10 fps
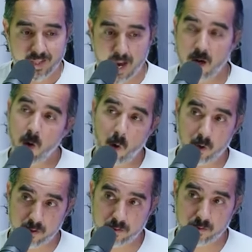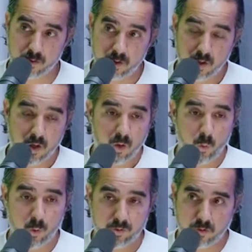That course
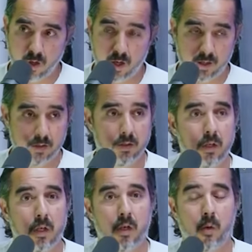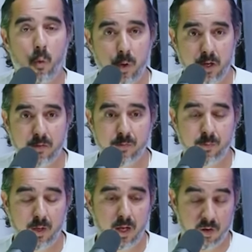was done
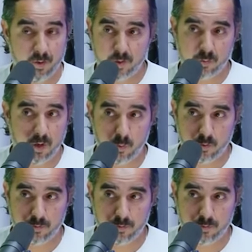on a very small